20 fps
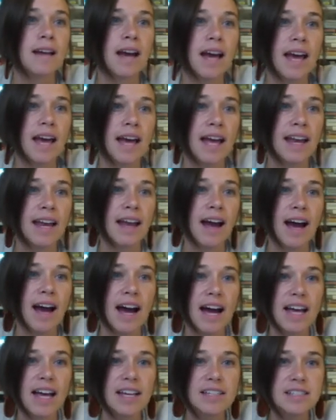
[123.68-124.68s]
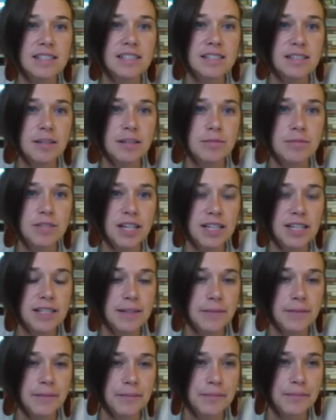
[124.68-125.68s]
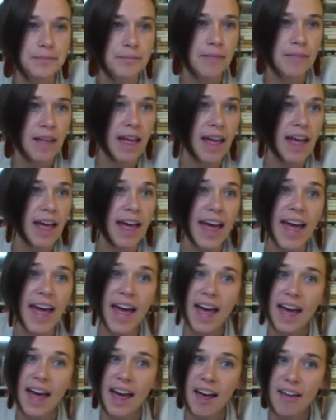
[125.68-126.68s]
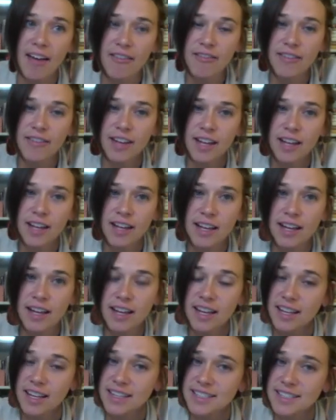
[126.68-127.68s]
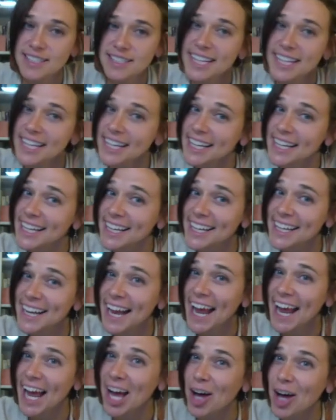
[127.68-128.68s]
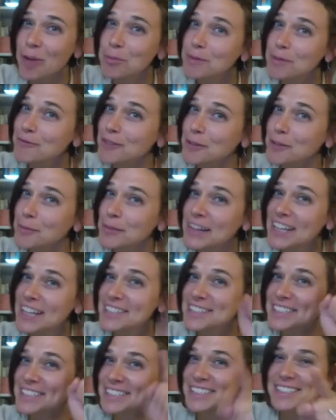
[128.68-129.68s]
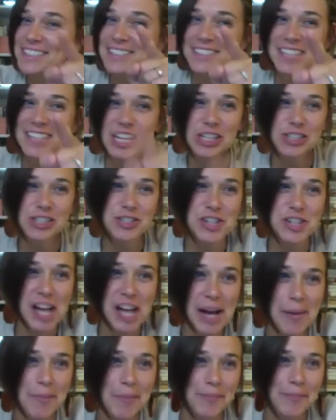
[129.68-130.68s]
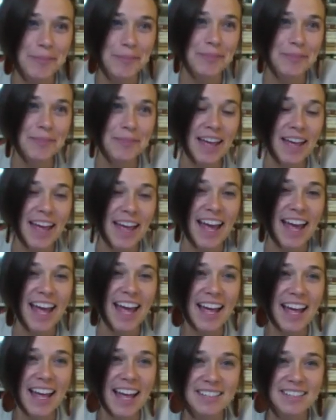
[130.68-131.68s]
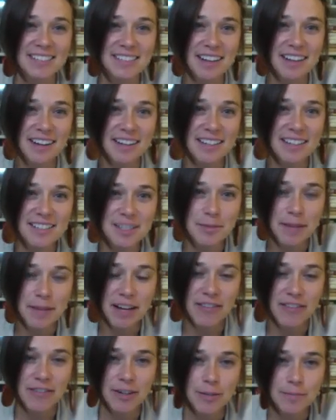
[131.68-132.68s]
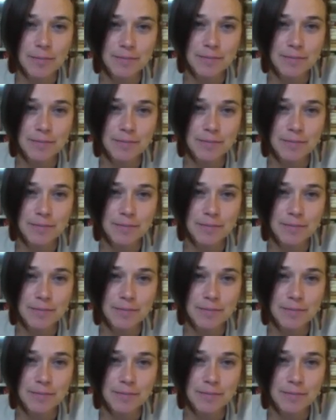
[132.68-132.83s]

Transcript: And I is the subject. Have is indeed a helping verb in that sentence. Good job. And done is the main verb.